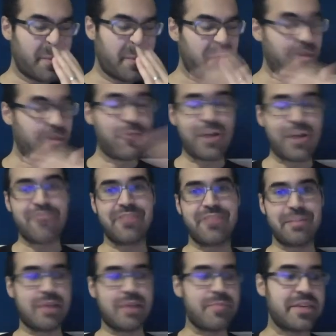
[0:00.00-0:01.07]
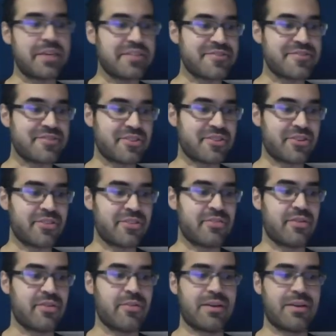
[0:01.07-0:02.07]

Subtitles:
one rightfully might be concerned